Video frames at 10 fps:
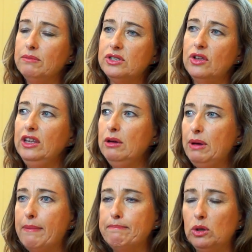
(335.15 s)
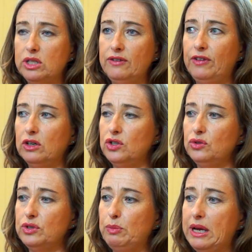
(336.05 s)
So think about
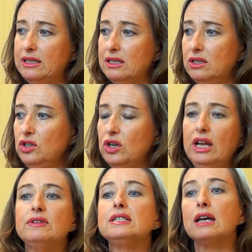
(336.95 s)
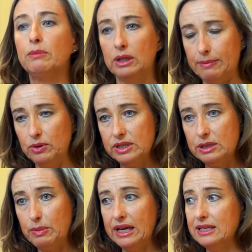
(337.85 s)
multifunctional spaces so you don't have to double up on
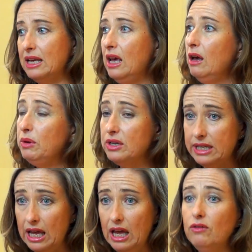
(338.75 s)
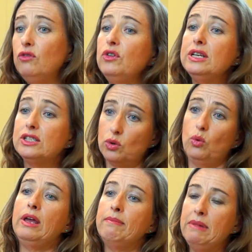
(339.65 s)
space, because every
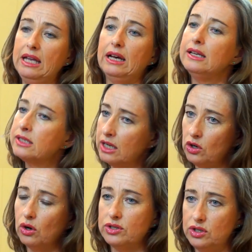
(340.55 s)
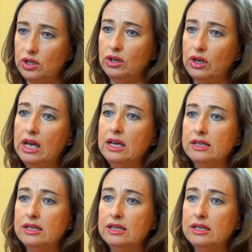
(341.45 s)
square metre is going to cost you.